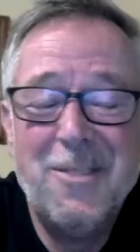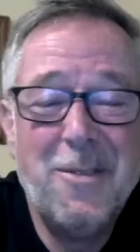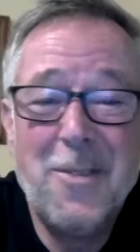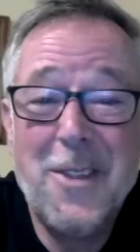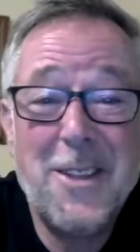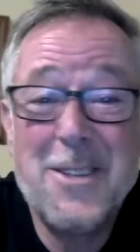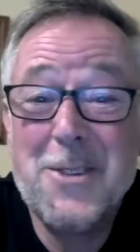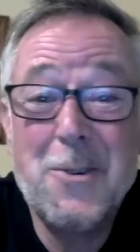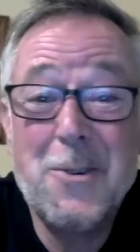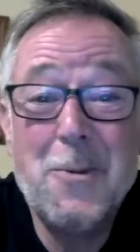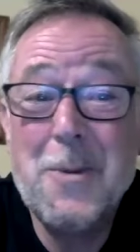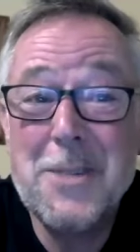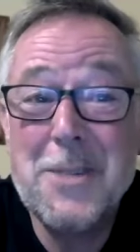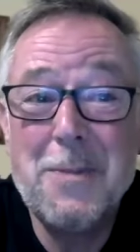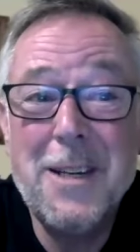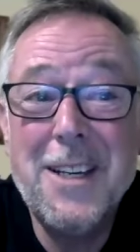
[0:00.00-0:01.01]
That's all we're
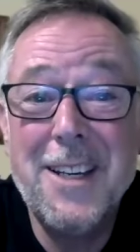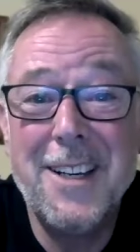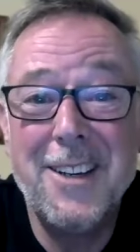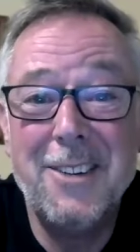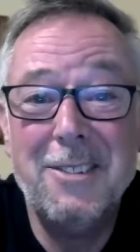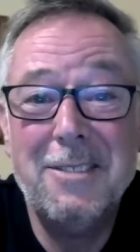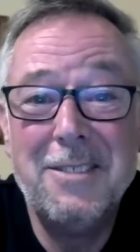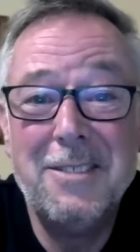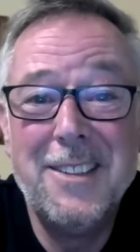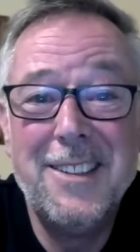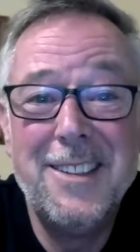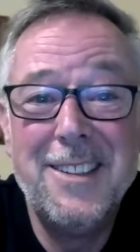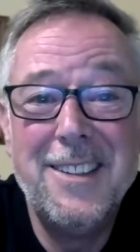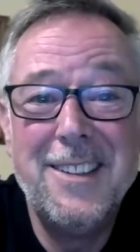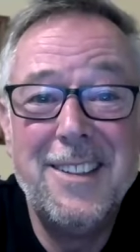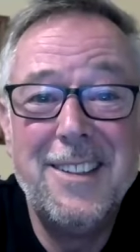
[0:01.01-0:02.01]
speaking of.
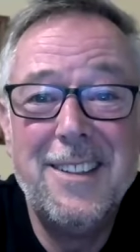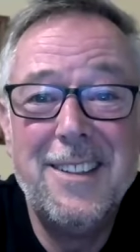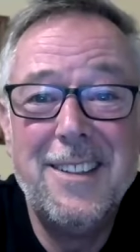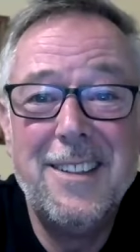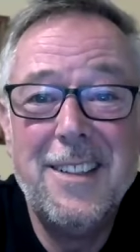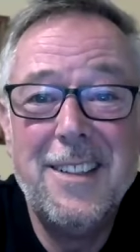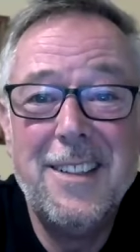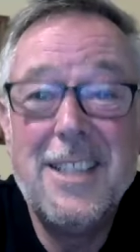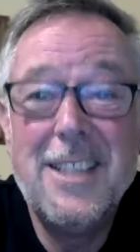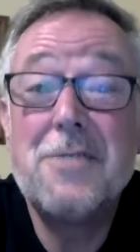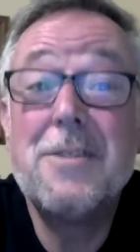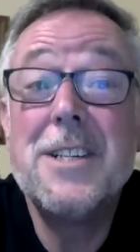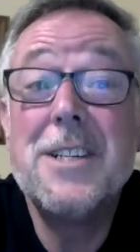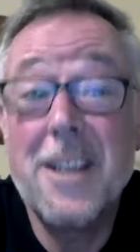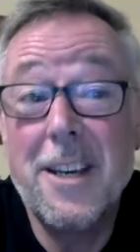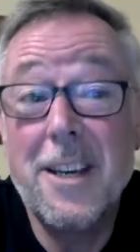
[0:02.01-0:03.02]
It's
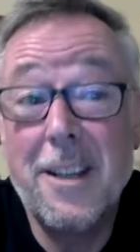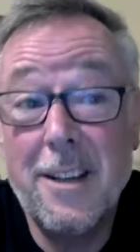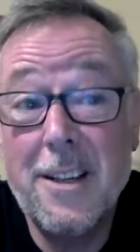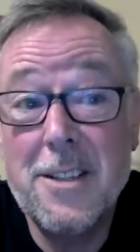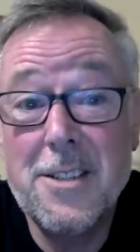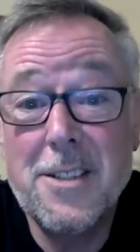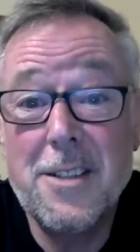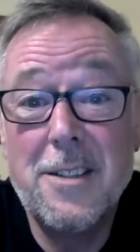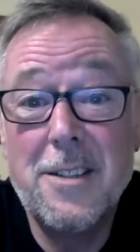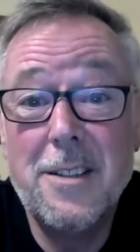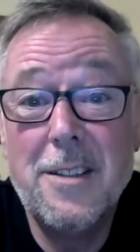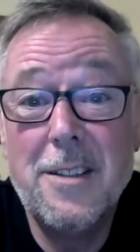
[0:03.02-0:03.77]
ridiculous.